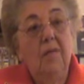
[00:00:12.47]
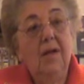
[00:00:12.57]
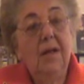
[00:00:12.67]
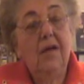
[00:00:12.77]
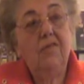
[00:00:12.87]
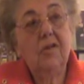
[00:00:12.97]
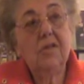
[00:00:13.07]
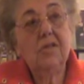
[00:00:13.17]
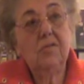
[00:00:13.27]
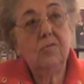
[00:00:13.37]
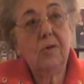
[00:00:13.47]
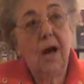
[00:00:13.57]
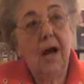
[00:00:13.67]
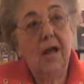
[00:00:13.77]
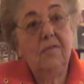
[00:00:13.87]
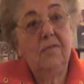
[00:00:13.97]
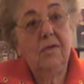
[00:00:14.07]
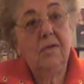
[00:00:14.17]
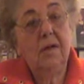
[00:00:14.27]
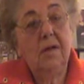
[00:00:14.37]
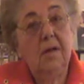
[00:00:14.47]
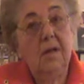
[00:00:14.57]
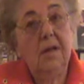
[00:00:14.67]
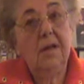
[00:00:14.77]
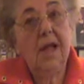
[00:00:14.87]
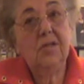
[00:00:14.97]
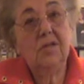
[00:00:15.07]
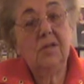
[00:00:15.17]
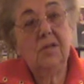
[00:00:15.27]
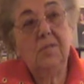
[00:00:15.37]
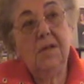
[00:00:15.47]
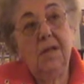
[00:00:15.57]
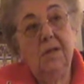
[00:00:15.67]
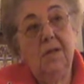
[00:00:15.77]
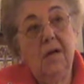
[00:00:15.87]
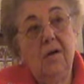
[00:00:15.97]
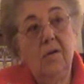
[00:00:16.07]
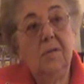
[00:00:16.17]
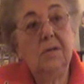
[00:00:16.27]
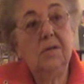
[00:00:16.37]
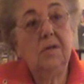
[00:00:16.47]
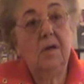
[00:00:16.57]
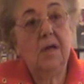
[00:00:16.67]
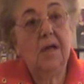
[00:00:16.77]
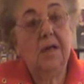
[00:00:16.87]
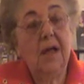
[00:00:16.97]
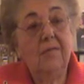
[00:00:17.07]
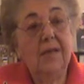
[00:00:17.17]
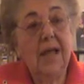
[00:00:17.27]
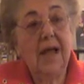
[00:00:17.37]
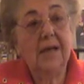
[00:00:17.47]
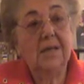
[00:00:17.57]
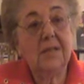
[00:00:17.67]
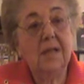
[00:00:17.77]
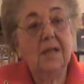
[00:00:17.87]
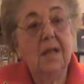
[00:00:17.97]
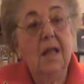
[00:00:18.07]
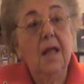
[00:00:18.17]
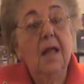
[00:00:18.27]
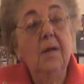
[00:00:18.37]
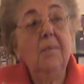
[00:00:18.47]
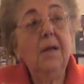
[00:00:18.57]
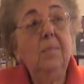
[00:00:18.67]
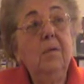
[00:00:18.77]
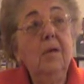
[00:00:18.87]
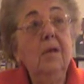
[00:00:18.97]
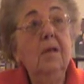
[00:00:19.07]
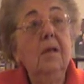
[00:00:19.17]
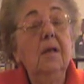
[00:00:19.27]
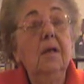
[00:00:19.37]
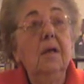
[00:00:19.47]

When I first arrived, naturally the minute they heard me talk and have the accent, people